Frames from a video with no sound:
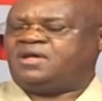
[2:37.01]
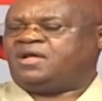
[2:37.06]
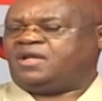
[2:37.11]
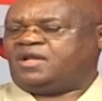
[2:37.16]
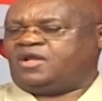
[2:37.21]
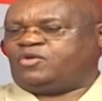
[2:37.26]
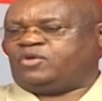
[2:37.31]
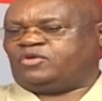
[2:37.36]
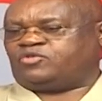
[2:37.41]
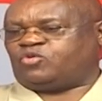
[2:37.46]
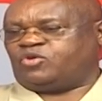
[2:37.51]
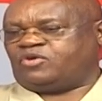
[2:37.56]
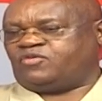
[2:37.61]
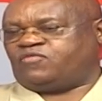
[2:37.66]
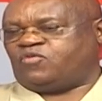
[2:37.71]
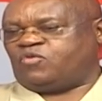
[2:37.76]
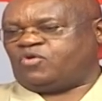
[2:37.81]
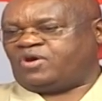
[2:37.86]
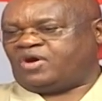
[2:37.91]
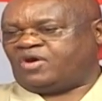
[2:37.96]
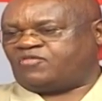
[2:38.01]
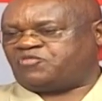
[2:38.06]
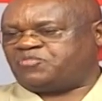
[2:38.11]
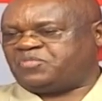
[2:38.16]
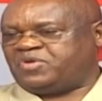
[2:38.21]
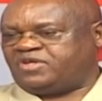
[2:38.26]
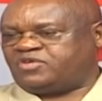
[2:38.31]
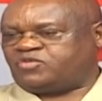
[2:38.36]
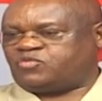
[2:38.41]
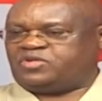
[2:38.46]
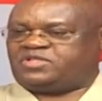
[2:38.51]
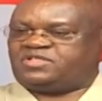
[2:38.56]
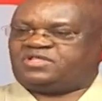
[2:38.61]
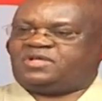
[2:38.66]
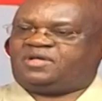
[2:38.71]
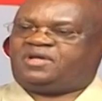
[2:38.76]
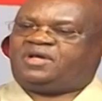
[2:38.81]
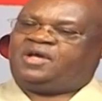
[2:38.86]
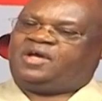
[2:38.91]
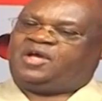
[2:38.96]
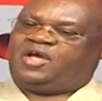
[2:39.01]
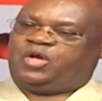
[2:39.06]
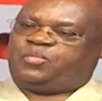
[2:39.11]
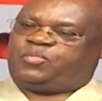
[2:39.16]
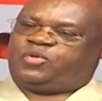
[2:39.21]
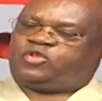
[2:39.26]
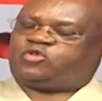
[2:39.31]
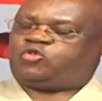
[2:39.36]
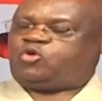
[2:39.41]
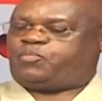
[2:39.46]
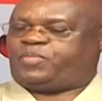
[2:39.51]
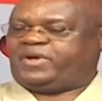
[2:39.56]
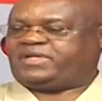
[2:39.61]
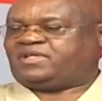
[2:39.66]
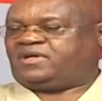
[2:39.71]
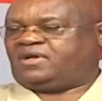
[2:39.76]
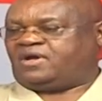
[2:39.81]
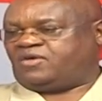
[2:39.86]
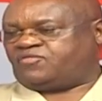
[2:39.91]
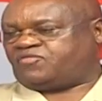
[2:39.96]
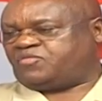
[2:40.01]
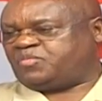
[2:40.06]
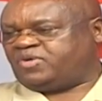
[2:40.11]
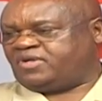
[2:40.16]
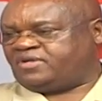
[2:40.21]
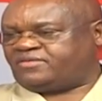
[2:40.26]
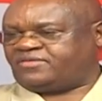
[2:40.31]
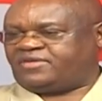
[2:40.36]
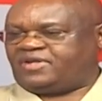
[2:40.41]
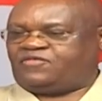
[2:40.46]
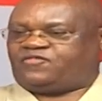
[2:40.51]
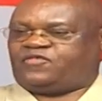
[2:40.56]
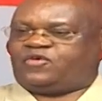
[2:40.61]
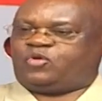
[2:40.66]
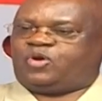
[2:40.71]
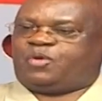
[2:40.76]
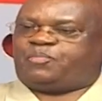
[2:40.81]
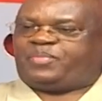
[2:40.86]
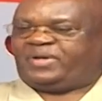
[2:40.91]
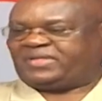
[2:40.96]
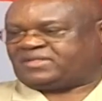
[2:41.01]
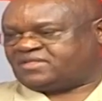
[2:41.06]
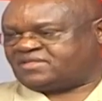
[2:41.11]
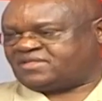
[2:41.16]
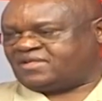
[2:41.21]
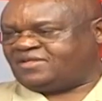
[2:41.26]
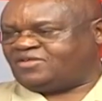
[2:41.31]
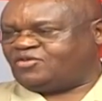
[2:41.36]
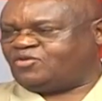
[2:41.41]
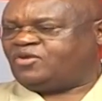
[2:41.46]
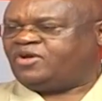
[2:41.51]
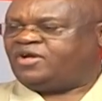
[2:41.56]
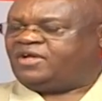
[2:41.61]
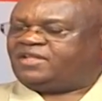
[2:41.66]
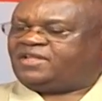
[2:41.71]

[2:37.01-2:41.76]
Now you are talking for government, which is a, a, political party government, therefore you are partisan, you know,